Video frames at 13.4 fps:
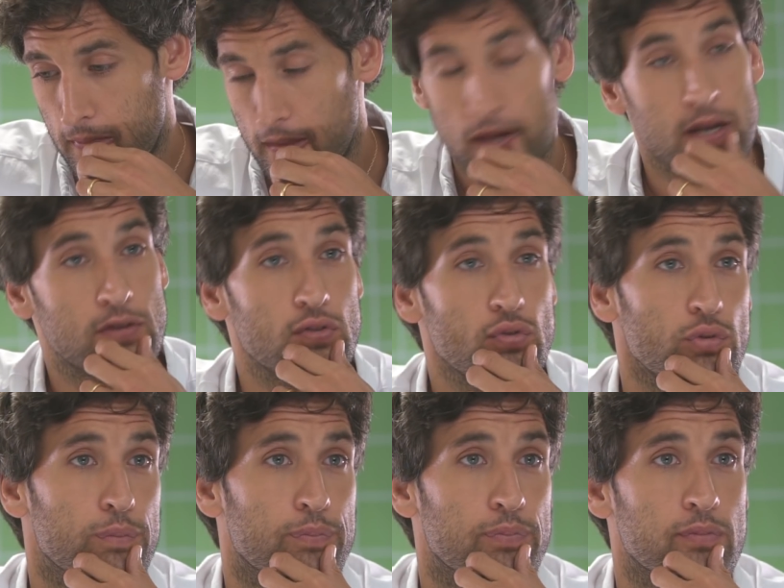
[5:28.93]
and it's
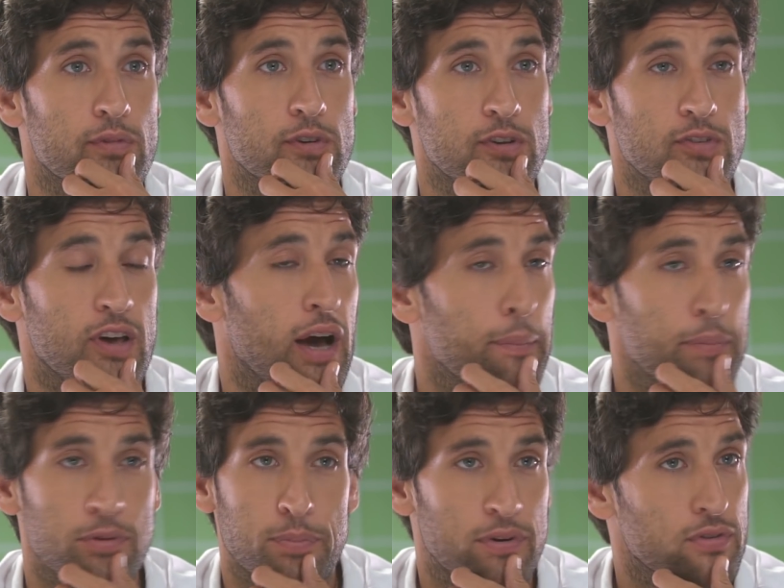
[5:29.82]
true. She's the
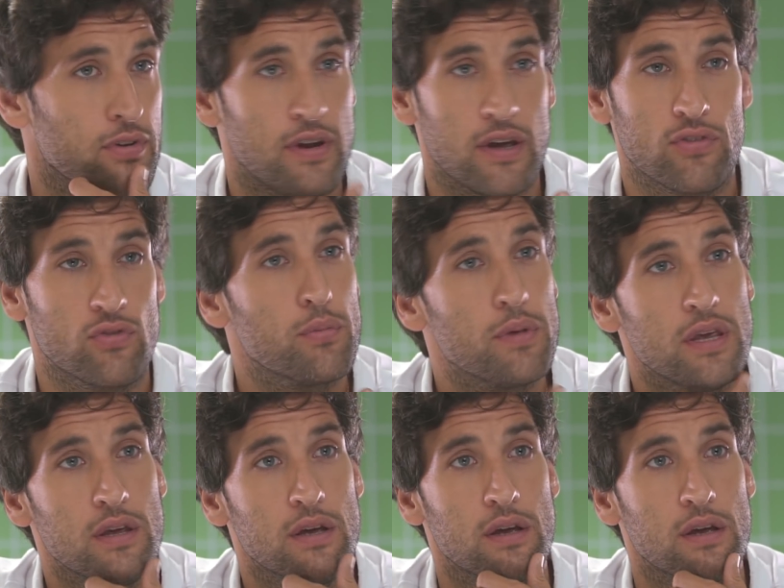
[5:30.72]
happiest person next to me.